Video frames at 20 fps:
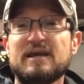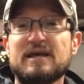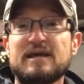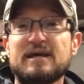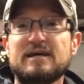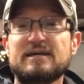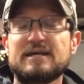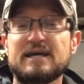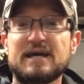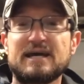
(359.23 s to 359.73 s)

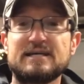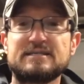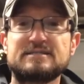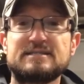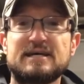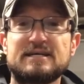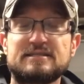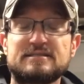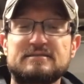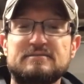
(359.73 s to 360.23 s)
And as
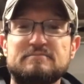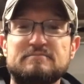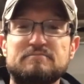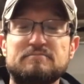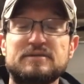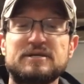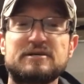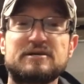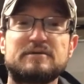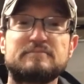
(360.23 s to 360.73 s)
that
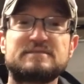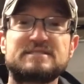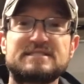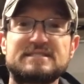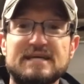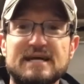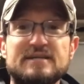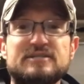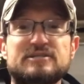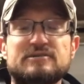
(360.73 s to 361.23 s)
becomes
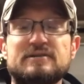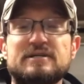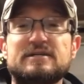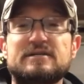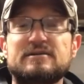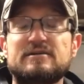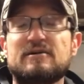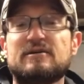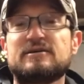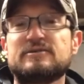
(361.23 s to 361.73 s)

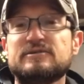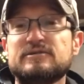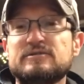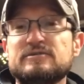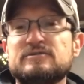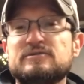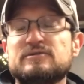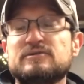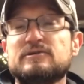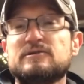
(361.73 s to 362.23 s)
saturated on
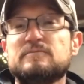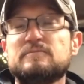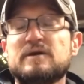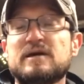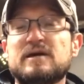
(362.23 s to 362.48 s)
YouTube,